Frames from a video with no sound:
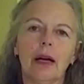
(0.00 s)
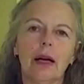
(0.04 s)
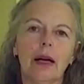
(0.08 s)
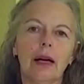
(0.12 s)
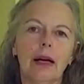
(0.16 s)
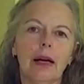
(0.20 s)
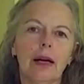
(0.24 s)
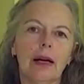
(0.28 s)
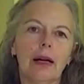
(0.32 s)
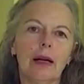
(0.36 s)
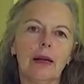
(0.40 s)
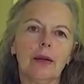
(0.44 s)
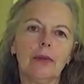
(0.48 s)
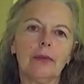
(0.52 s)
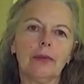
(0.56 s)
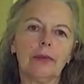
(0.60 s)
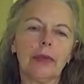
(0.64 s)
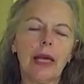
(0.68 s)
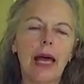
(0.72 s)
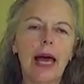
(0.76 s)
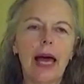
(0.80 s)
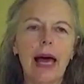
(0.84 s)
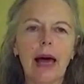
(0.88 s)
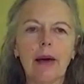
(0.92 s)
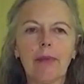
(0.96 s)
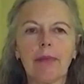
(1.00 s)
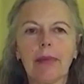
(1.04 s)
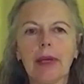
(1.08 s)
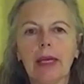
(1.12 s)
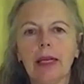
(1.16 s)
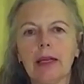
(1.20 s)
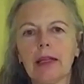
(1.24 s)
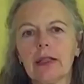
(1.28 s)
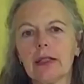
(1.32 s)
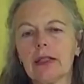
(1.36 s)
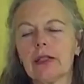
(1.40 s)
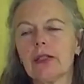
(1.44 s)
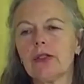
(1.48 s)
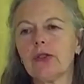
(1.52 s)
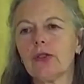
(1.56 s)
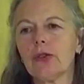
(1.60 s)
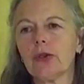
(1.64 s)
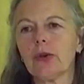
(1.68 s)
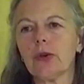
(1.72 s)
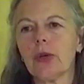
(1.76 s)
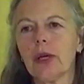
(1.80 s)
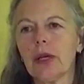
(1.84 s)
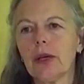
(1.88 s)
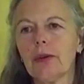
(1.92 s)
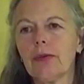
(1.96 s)
happiness,
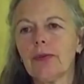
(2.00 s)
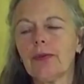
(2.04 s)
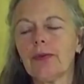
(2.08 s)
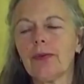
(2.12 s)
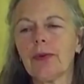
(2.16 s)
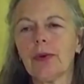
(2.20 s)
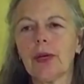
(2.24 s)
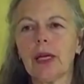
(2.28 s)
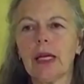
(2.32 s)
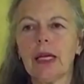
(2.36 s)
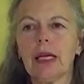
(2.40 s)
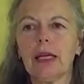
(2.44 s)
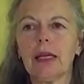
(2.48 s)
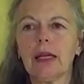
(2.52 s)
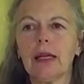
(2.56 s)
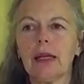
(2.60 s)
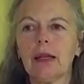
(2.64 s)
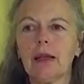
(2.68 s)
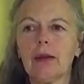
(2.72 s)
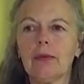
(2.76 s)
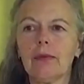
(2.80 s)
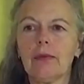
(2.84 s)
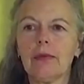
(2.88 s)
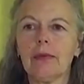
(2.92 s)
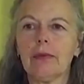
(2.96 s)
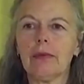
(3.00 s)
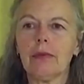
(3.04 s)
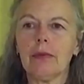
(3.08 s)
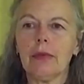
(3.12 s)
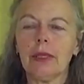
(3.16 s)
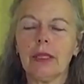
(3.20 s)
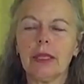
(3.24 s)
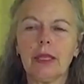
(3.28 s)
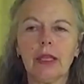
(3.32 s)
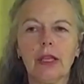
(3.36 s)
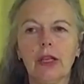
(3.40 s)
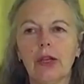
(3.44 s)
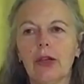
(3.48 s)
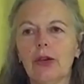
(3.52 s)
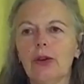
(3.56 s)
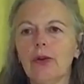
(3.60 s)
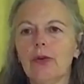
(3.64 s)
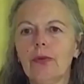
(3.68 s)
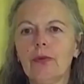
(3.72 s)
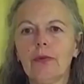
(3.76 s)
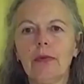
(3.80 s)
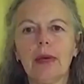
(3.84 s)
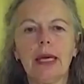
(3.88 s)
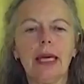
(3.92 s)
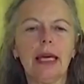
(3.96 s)
joy, freedom,
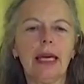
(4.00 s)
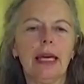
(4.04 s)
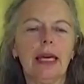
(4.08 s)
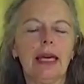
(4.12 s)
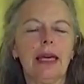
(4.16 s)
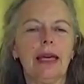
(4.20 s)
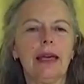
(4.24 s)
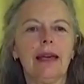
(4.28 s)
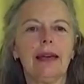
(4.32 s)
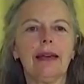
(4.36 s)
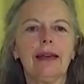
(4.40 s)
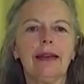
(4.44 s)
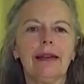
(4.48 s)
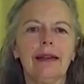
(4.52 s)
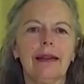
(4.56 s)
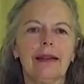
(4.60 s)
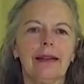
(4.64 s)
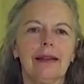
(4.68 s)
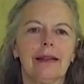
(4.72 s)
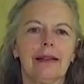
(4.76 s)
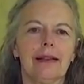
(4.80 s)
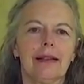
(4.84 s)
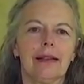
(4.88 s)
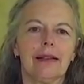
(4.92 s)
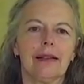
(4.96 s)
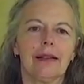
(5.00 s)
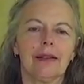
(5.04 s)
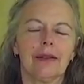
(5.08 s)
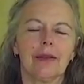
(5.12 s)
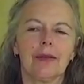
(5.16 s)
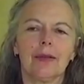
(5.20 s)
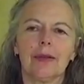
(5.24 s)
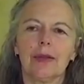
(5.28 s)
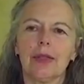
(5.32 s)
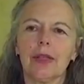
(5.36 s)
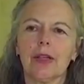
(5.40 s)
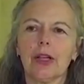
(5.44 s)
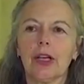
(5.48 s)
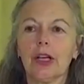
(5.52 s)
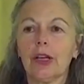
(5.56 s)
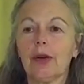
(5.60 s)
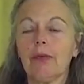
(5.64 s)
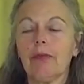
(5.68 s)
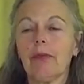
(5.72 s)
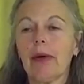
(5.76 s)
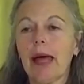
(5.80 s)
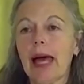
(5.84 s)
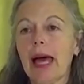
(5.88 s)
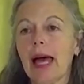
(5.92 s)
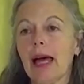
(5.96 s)
you, me,
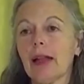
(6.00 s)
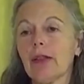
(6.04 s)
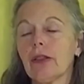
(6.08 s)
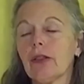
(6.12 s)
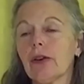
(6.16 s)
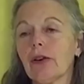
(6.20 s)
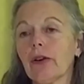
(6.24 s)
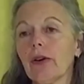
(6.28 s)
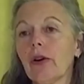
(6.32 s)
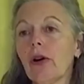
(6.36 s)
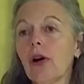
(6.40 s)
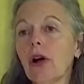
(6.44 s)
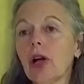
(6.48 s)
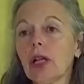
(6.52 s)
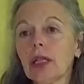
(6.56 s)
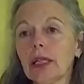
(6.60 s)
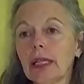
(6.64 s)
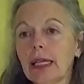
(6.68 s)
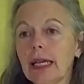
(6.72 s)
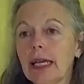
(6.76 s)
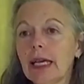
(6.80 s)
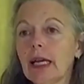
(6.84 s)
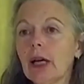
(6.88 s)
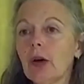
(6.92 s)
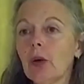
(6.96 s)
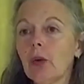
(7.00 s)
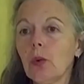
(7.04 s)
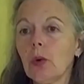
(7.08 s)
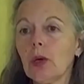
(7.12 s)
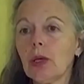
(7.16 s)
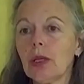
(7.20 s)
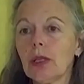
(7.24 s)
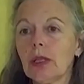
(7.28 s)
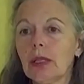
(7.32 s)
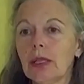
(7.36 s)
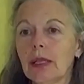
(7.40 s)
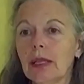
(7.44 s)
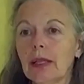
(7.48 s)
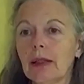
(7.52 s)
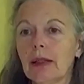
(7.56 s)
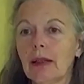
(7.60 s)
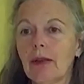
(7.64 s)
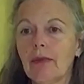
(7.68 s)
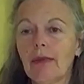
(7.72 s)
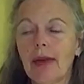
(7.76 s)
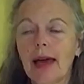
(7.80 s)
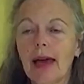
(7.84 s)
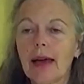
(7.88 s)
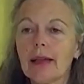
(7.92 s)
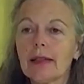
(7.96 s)
good, bad, they're all equal in
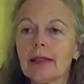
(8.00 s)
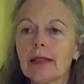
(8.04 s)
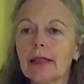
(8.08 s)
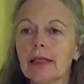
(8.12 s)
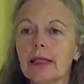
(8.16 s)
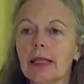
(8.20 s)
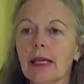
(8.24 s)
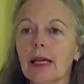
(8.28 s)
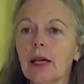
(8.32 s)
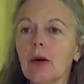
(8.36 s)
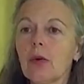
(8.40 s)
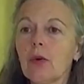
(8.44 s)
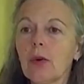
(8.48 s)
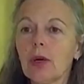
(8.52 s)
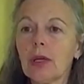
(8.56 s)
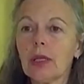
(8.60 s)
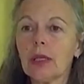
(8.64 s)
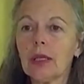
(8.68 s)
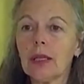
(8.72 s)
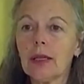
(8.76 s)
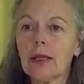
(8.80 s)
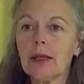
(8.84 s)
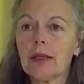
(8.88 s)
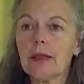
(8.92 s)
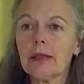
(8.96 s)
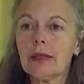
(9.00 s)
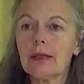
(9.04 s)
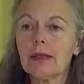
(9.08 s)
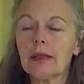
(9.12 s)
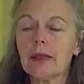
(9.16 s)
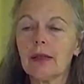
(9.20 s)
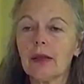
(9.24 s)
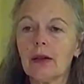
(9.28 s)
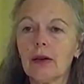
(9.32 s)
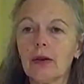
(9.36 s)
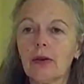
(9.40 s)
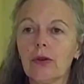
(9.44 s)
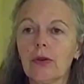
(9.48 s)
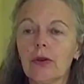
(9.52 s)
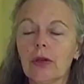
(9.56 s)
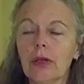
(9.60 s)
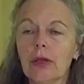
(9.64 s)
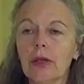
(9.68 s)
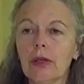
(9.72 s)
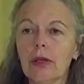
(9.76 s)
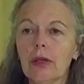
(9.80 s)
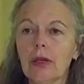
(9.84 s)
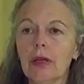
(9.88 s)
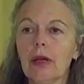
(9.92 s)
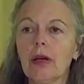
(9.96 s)
the vast equalness. So
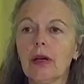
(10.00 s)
